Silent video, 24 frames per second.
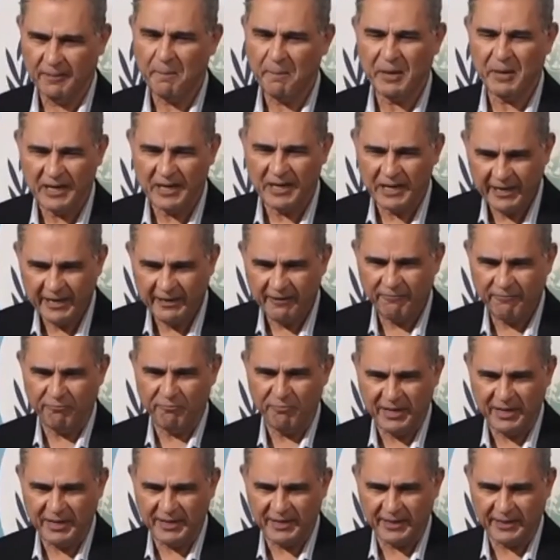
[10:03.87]
believe
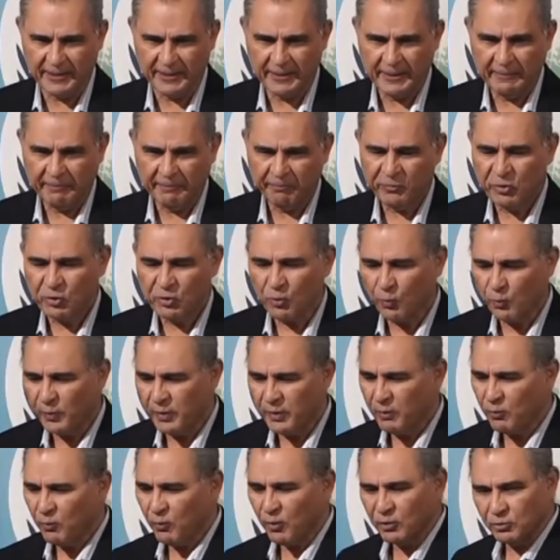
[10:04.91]
me. So
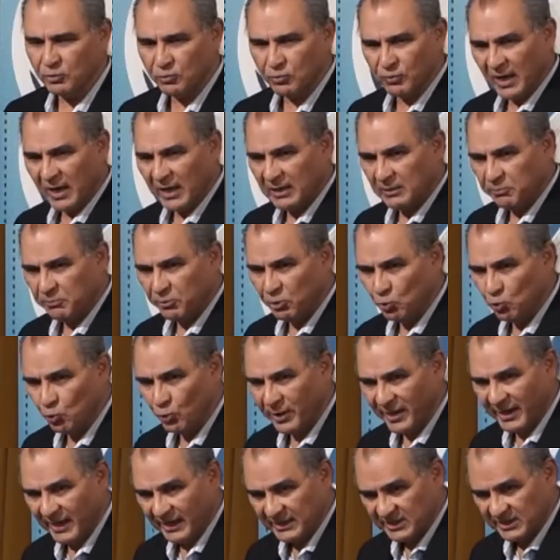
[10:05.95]
we want to help U
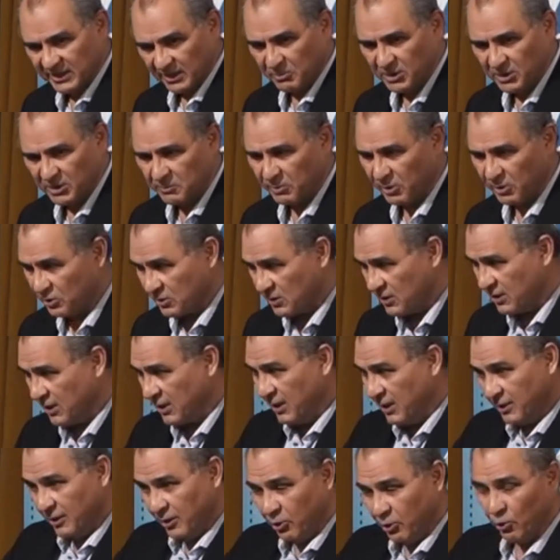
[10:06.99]
K S M Es, because
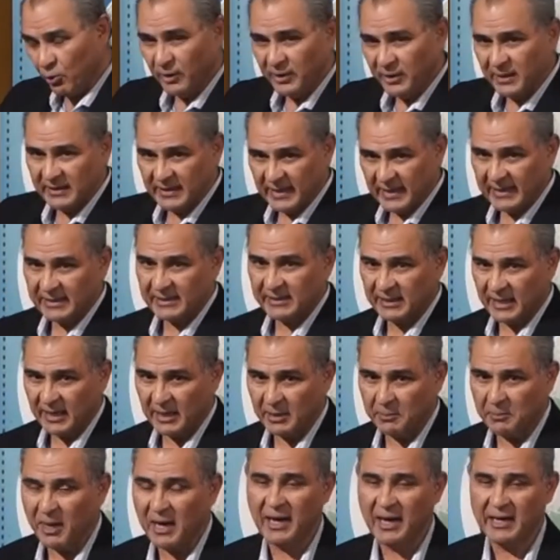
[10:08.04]
during that
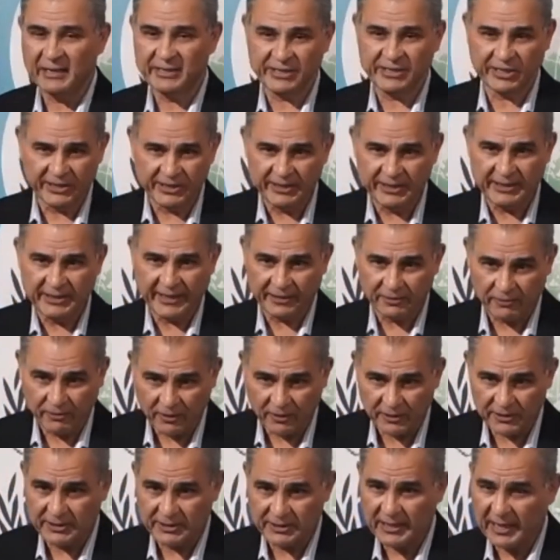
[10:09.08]
time I had seen
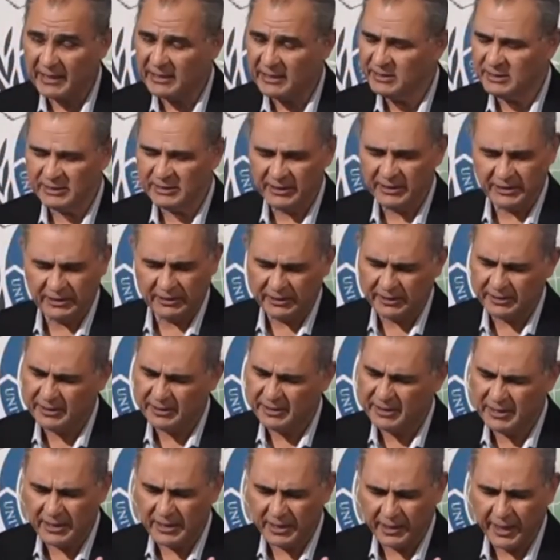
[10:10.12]
technology, I had seen
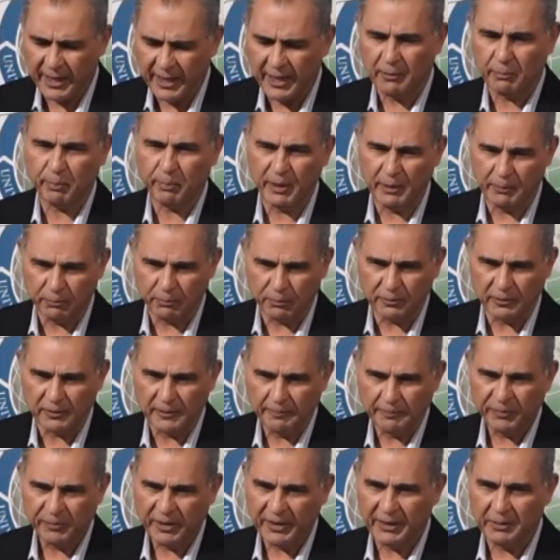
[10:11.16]
great people
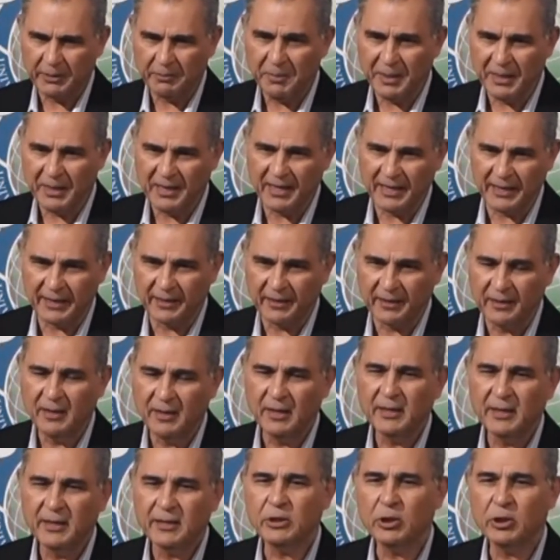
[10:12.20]
in Midland.
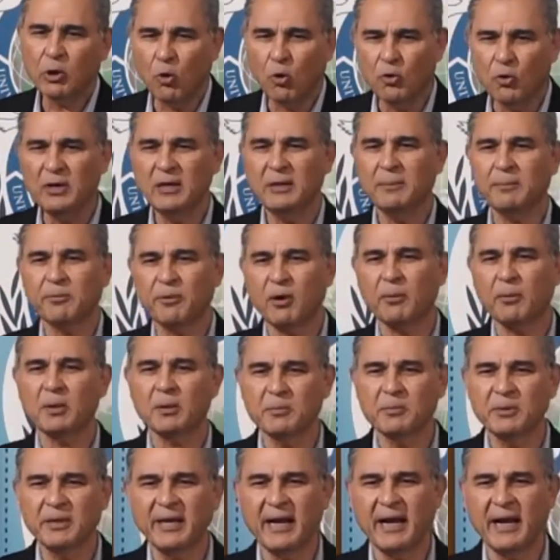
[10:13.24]
The only
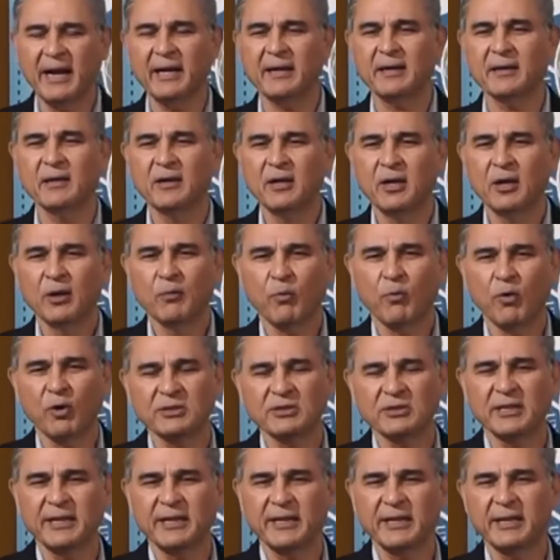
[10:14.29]
problem they had
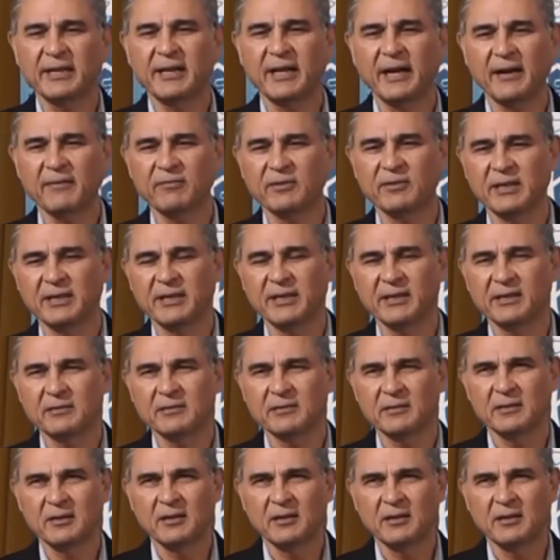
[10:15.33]
was they didn't have the